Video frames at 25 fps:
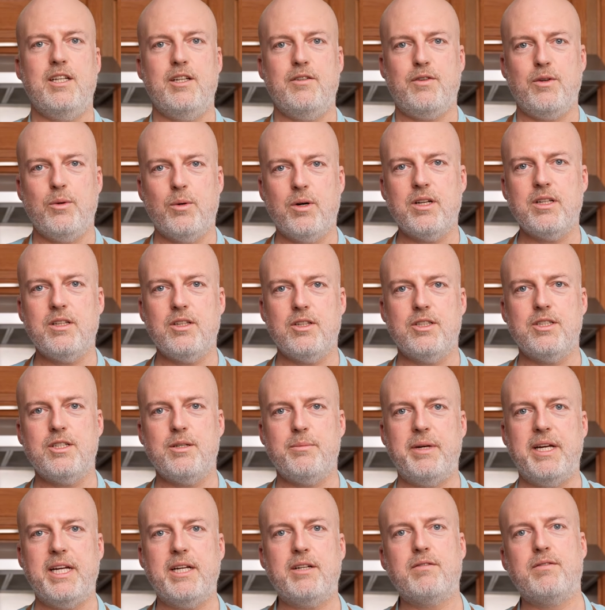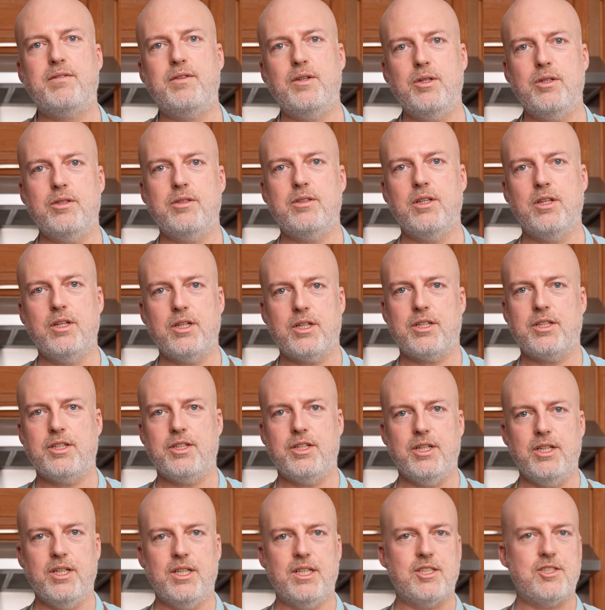If you wanna learn to make food look
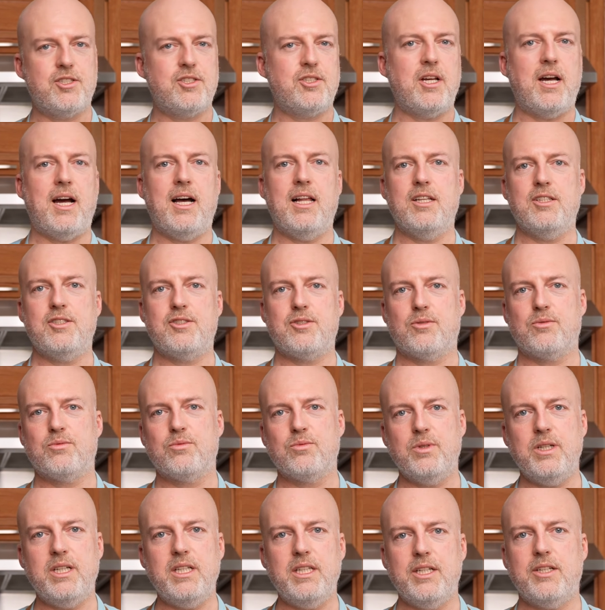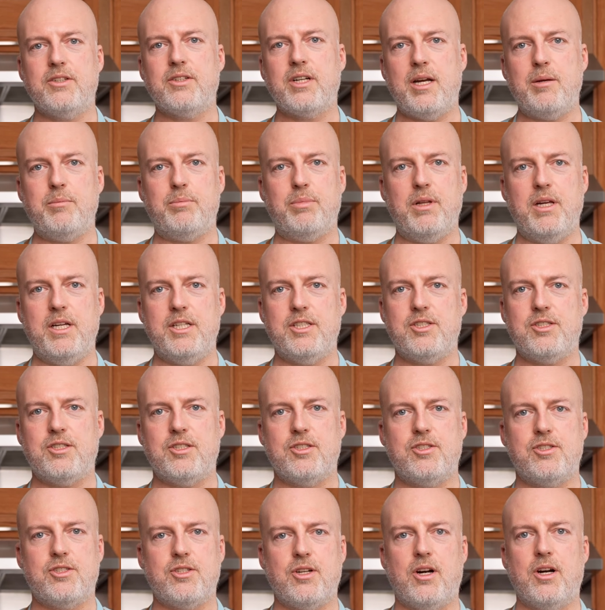good, a salad's a really great place to
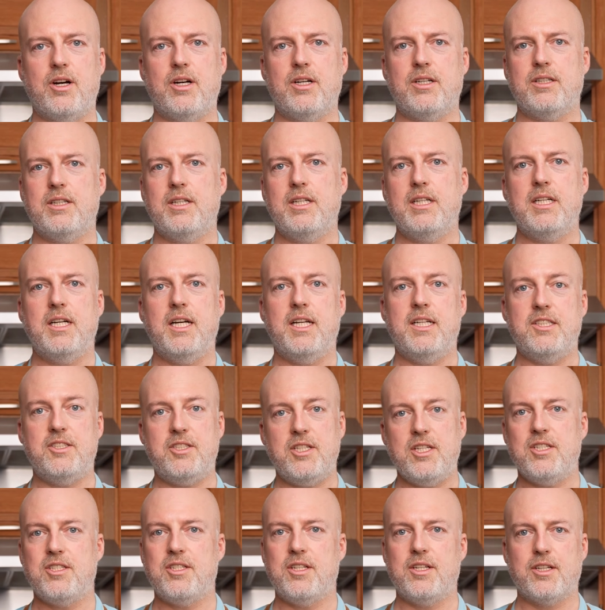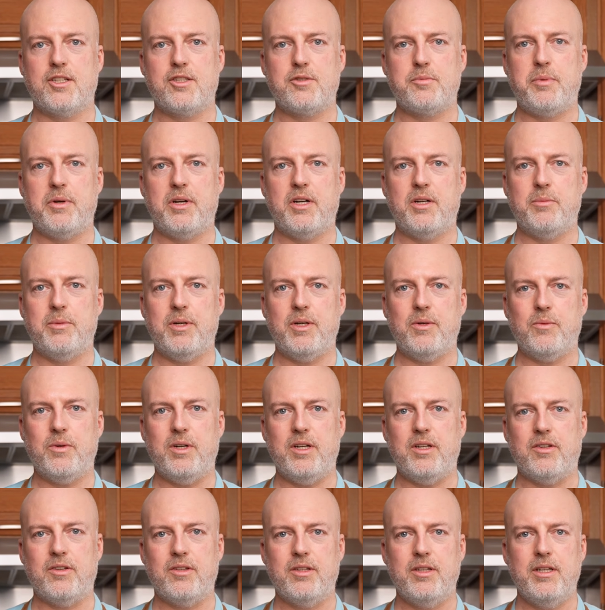start, and it's easy to experiment
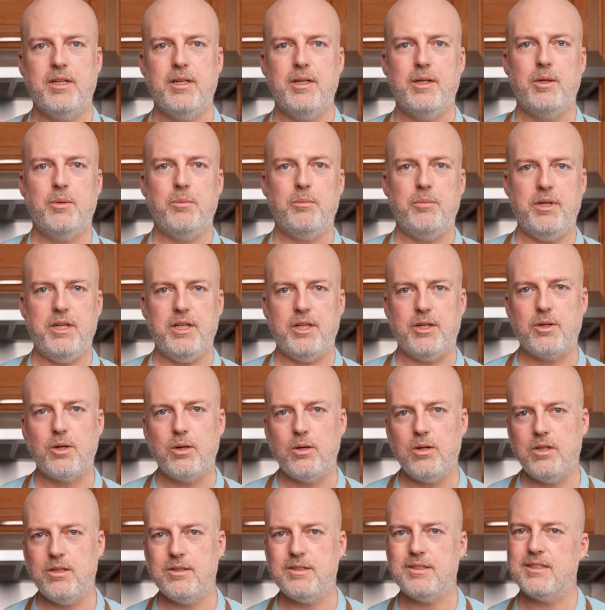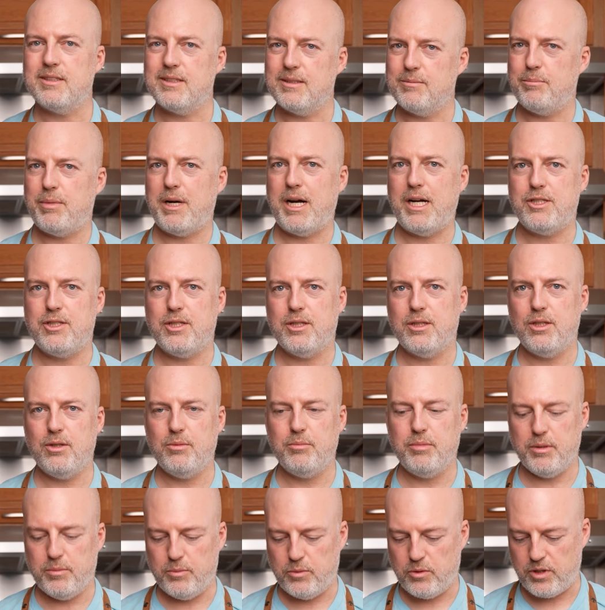with. Being cold buys you a little
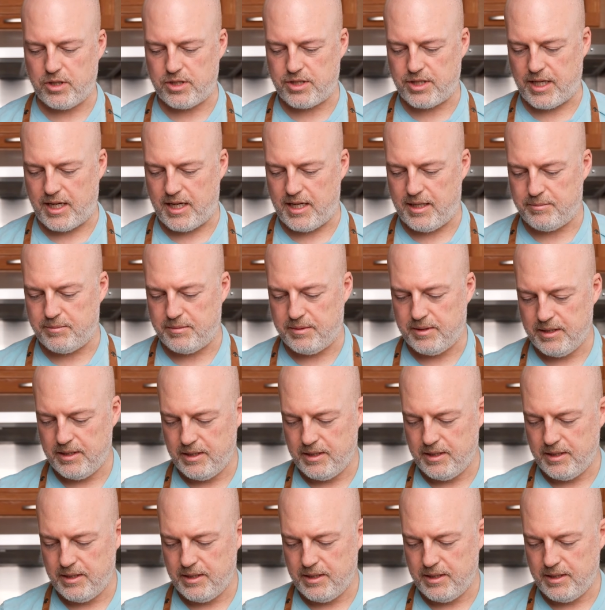bit more time.